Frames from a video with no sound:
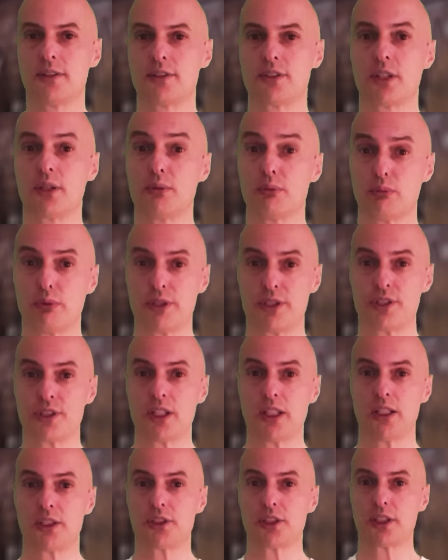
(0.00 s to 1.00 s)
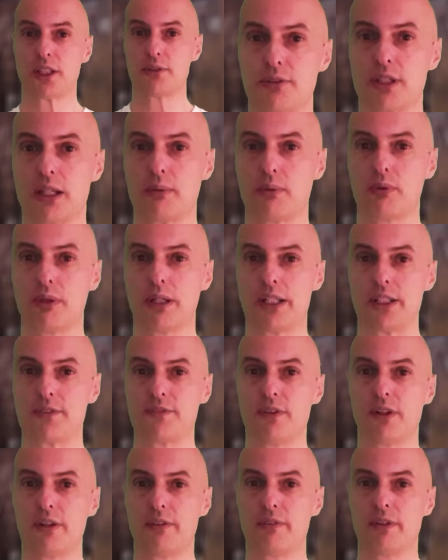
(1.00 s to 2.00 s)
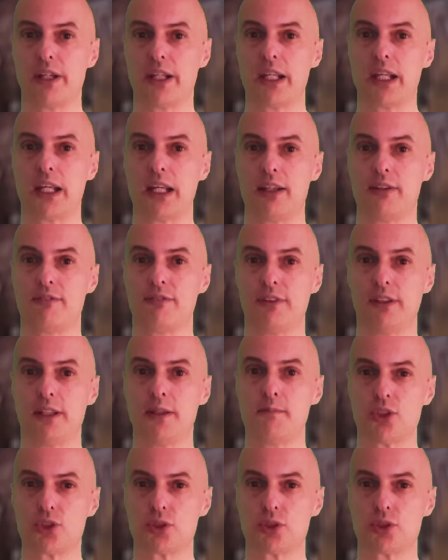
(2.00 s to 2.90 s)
So research those upgrades very, very carefully.